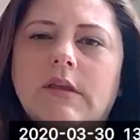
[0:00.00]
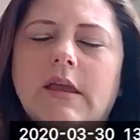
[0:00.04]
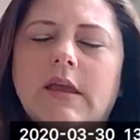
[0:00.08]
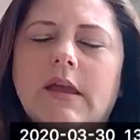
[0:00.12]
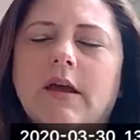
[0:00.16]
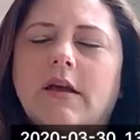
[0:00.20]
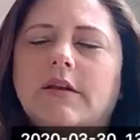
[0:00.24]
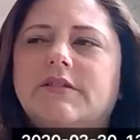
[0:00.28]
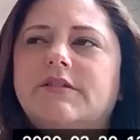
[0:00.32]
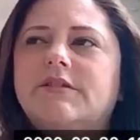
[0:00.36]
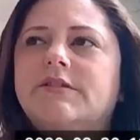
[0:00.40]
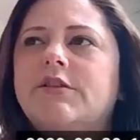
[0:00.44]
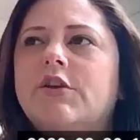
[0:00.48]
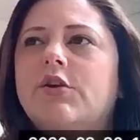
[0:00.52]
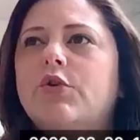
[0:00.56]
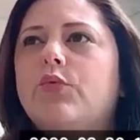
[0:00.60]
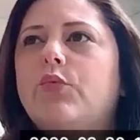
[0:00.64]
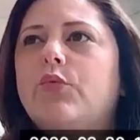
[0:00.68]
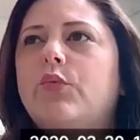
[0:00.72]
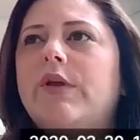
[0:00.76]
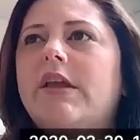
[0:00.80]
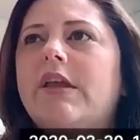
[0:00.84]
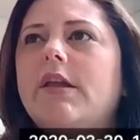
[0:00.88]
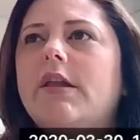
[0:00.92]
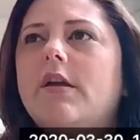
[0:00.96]
Yeah,
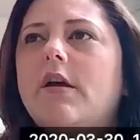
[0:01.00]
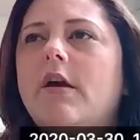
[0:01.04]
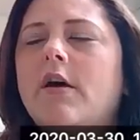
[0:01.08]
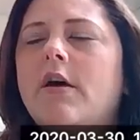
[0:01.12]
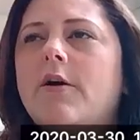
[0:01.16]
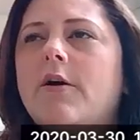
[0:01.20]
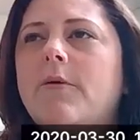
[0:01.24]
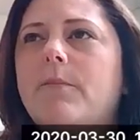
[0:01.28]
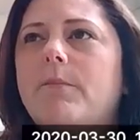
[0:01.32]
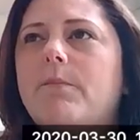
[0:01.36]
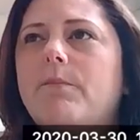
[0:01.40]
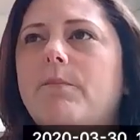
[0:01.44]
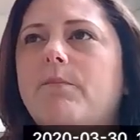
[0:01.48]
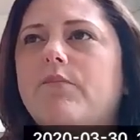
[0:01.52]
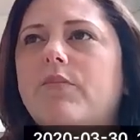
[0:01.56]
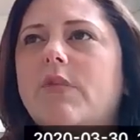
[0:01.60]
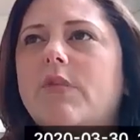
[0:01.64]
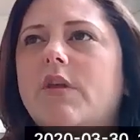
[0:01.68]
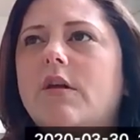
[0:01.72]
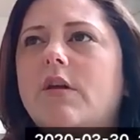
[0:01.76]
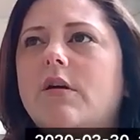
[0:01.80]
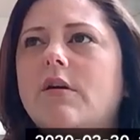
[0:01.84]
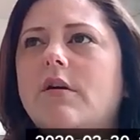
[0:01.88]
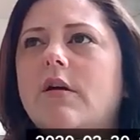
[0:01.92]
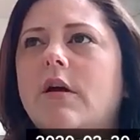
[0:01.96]
so
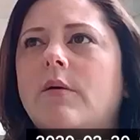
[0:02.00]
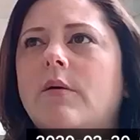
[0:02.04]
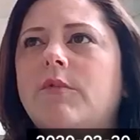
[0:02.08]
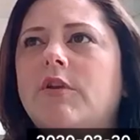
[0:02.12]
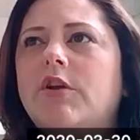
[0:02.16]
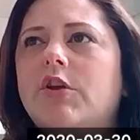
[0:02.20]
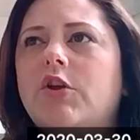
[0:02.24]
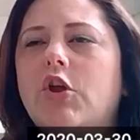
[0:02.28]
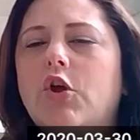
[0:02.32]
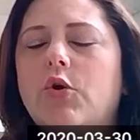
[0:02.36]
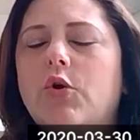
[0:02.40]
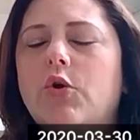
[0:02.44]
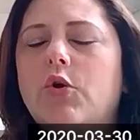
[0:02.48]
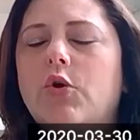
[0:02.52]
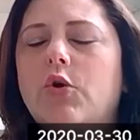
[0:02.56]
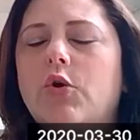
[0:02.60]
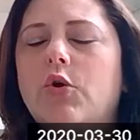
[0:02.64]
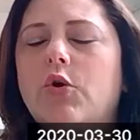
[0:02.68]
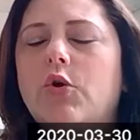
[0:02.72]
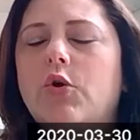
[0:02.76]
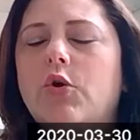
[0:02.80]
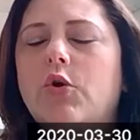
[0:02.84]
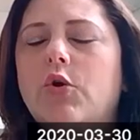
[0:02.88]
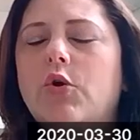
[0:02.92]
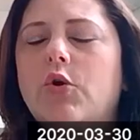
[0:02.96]
I'm going to
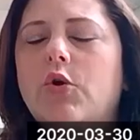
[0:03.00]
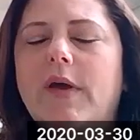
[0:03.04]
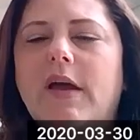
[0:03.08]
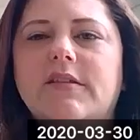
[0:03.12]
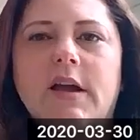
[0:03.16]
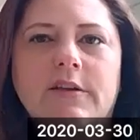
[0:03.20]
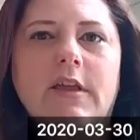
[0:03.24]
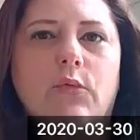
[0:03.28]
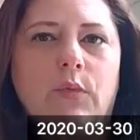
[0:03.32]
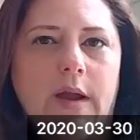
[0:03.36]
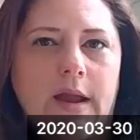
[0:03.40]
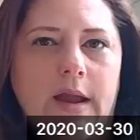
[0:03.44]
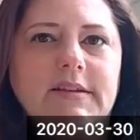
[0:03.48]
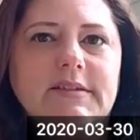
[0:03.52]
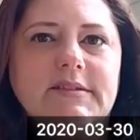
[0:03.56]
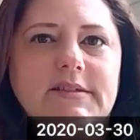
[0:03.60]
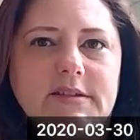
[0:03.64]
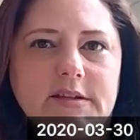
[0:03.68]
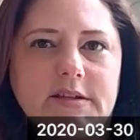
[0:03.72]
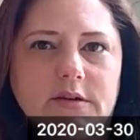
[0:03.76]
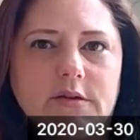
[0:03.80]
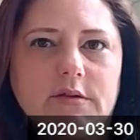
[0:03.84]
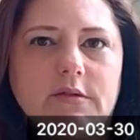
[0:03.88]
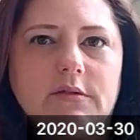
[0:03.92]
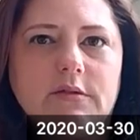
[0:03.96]
go back to kind of that
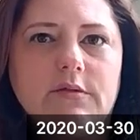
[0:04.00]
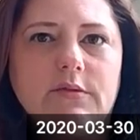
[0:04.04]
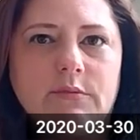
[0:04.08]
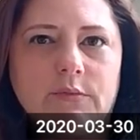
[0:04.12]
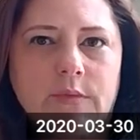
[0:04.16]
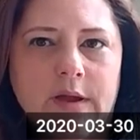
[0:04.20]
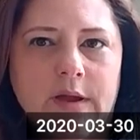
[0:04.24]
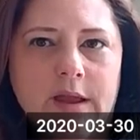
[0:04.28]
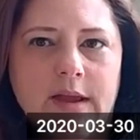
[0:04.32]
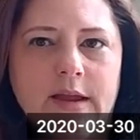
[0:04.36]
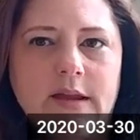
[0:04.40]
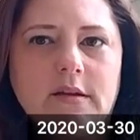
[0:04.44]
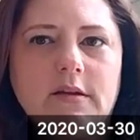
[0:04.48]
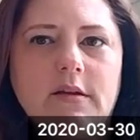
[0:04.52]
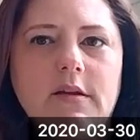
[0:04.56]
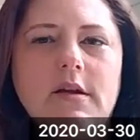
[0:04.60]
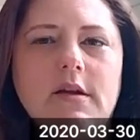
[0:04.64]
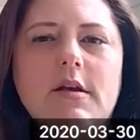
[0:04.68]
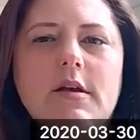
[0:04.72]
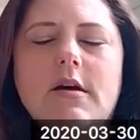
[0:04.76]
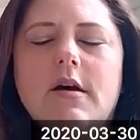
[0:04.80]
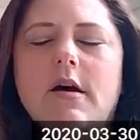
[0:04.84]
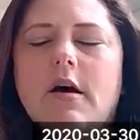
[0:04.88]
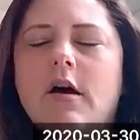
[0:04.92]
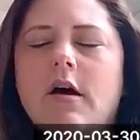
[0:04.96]
writing skill,
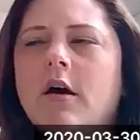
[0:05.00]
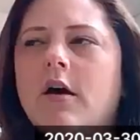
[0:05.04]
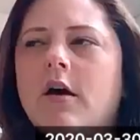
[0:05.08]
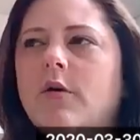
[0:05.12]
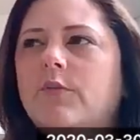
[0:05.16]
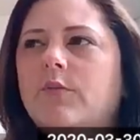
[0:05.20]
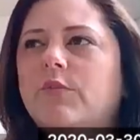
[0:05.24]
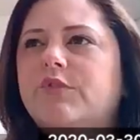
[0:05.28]
right?